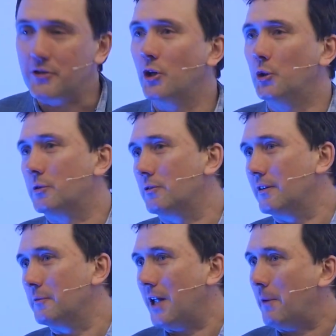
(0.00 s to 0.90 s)
children
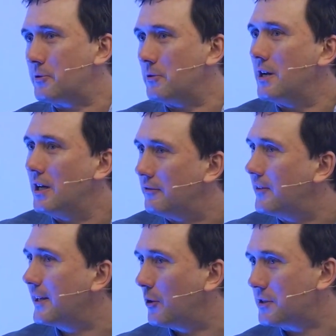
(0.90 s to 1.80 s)
would absolutely love
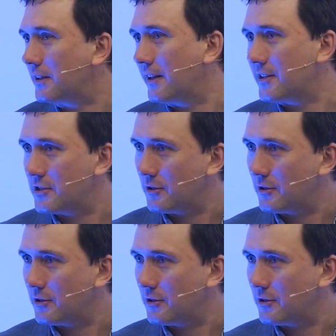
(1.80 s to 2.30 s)
Legos like this.